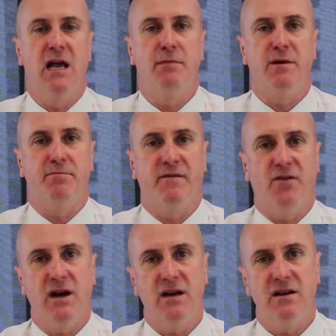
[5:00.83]
but
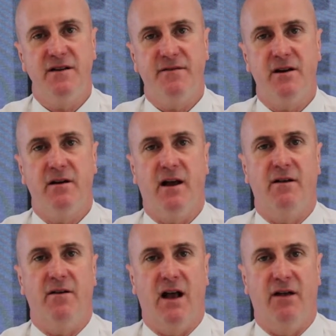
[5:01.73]
provided a different
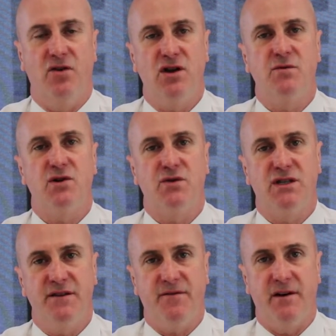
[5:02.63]
version which was
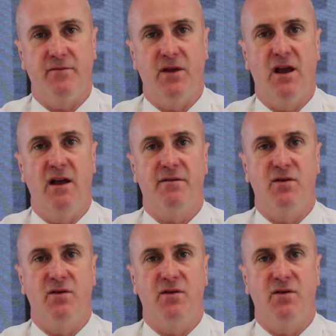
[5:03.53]
different from the